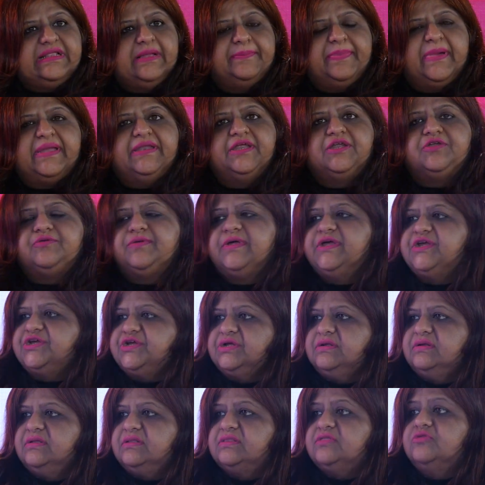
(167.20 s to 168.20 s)
the
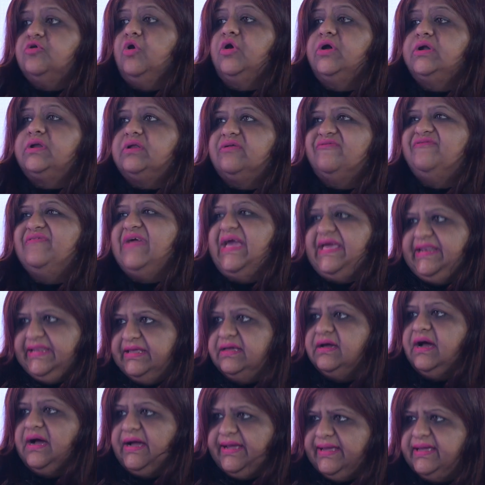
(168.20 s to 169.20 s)
penetration is not very
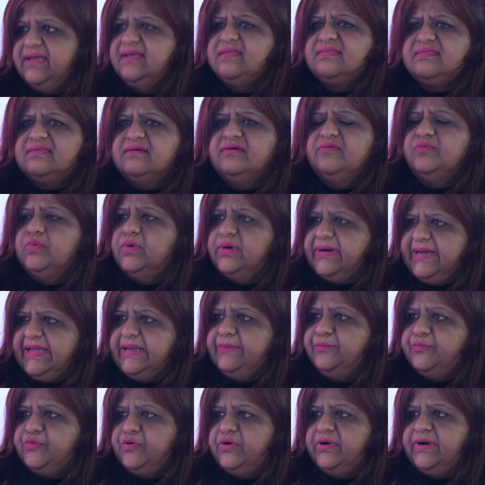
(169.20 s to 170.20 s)
high. It's a work
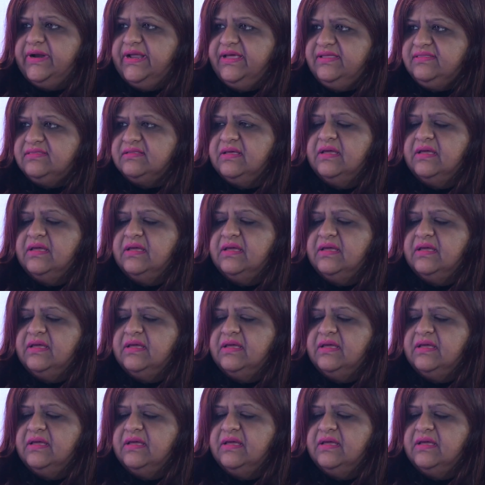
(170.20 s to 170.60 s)
in progress.